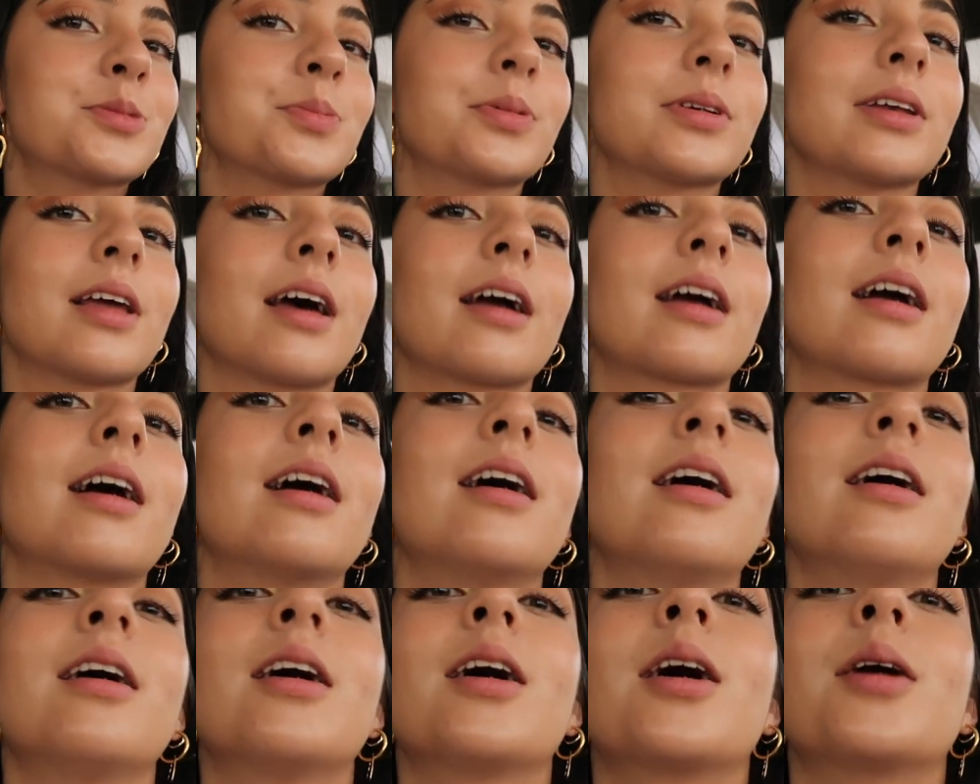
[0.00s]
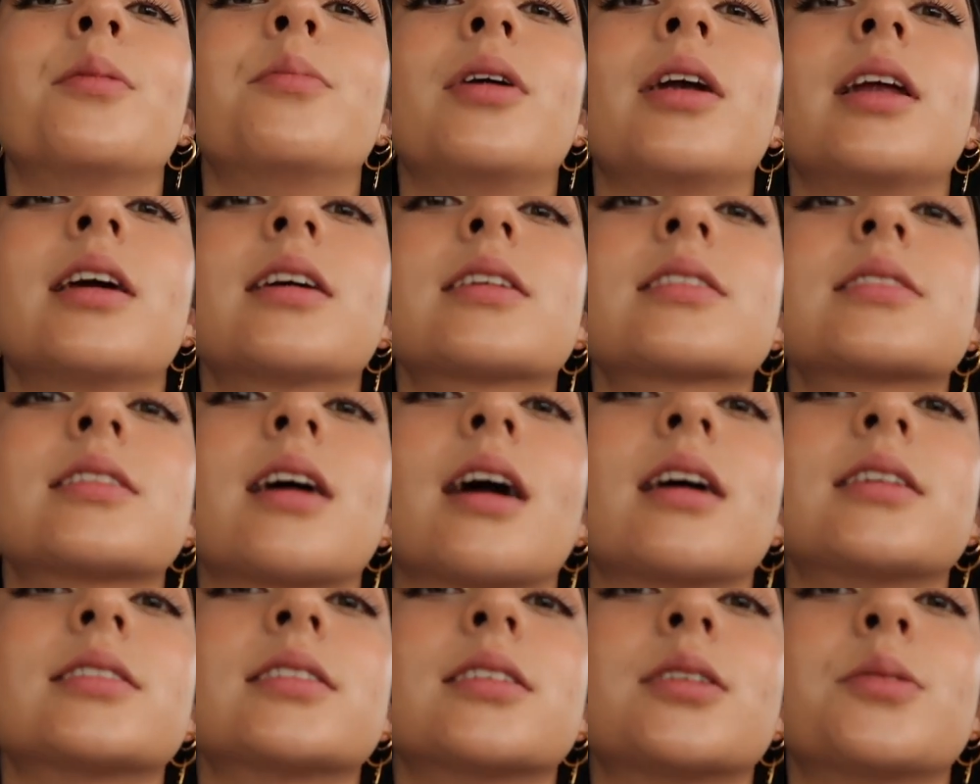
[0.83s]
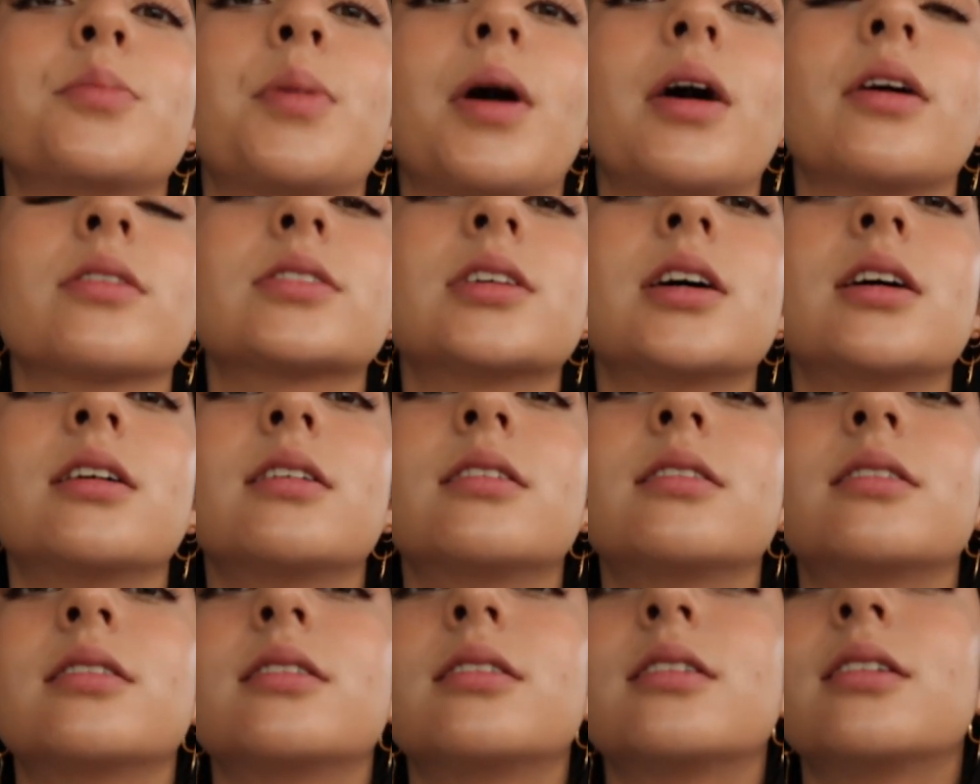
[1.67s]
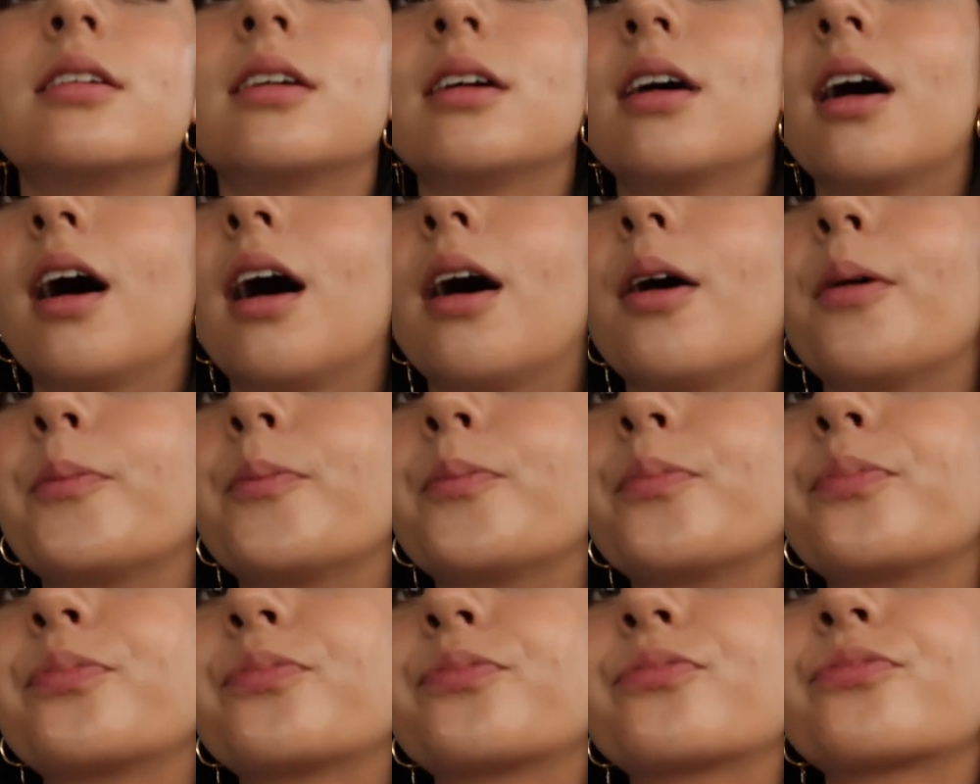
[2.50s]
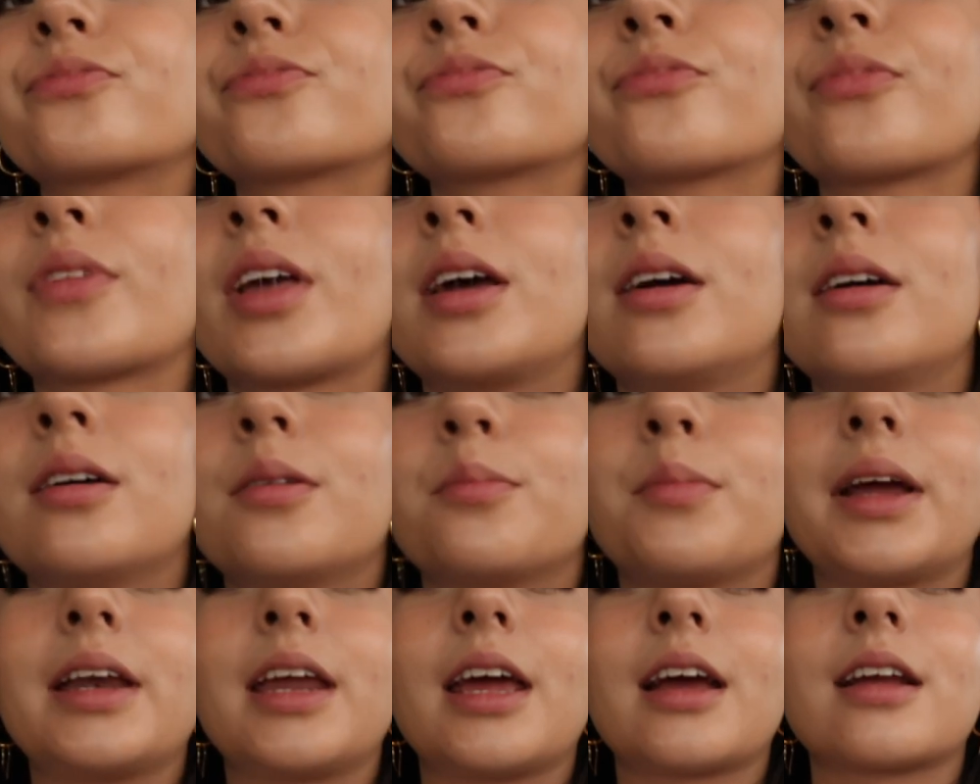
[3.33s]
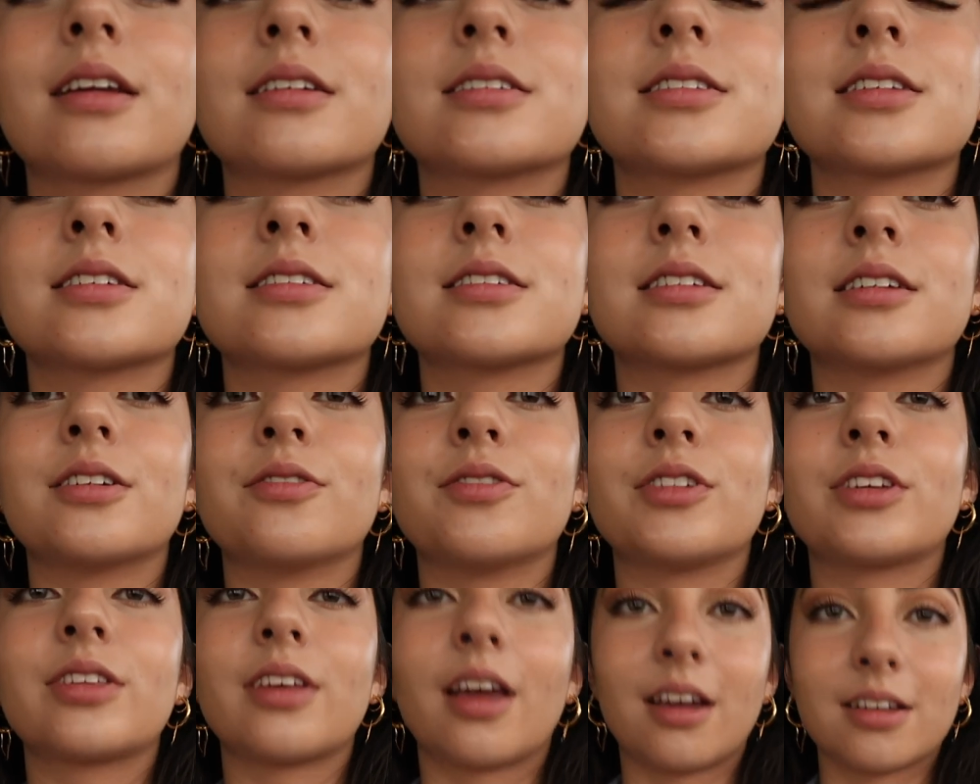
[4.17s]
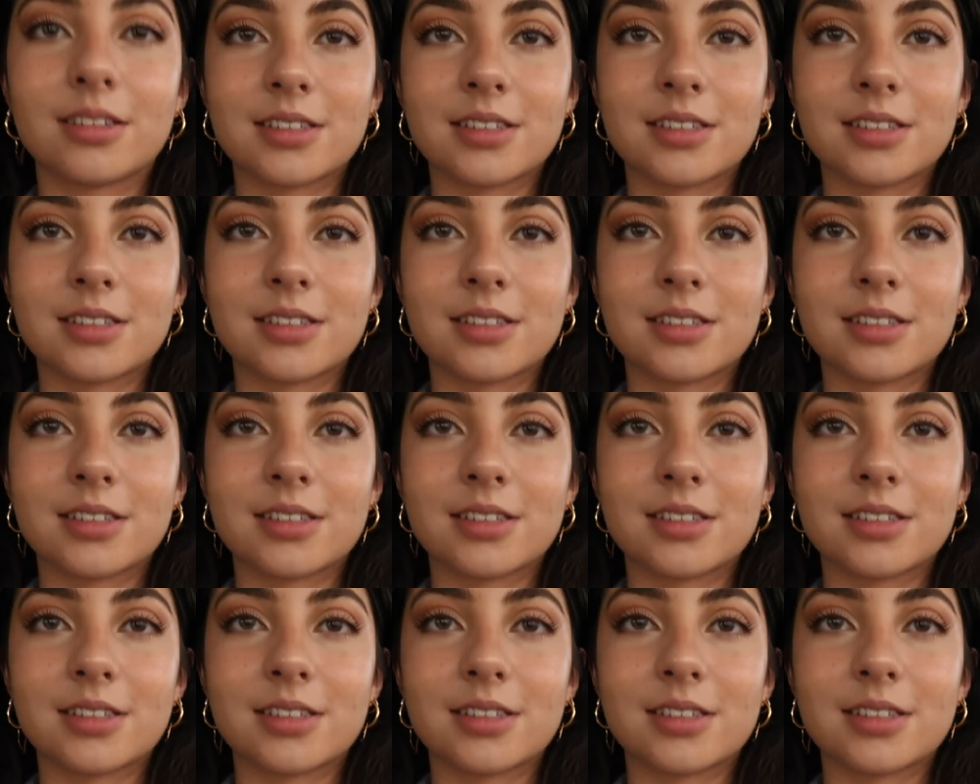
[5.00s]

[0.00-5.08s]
But like, I'm really excited about my necklaces and everything.